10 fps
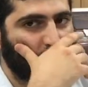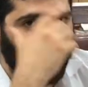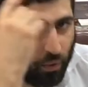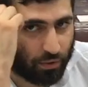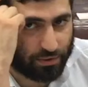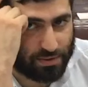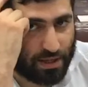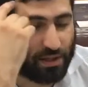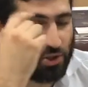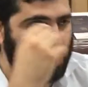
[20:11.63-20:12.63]
horns,
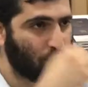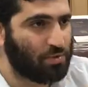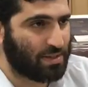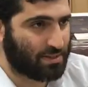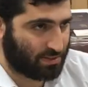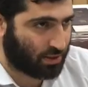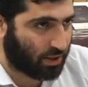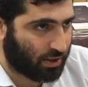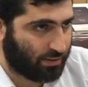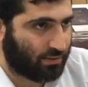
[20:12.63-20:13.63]
and chews its
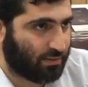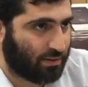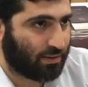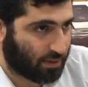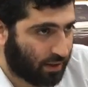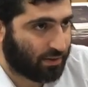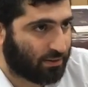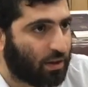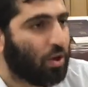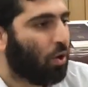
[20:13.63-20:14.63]
cud,
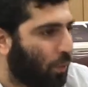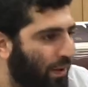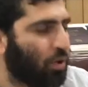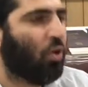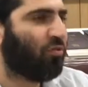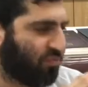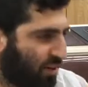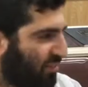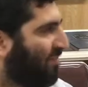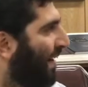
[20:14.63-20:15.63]
cud, we know for
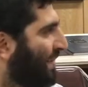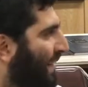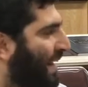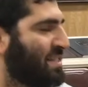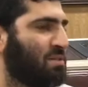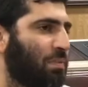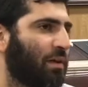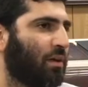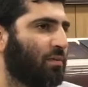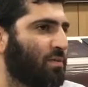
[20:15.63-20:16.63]
a fact that it has split
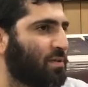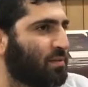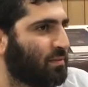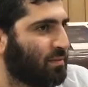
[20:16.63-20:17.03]
hooves.